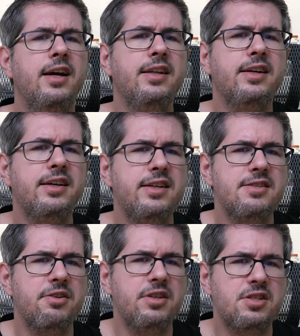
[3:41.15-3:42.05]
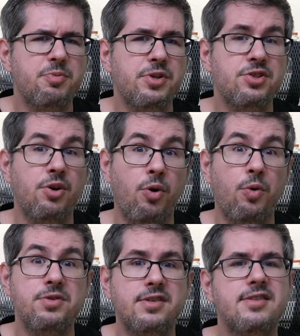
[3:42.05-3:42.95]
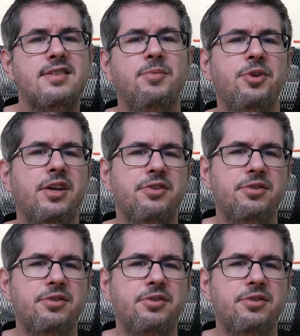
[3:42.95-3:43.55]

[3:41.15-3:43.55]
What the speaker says: and I can easily switch the whole system on and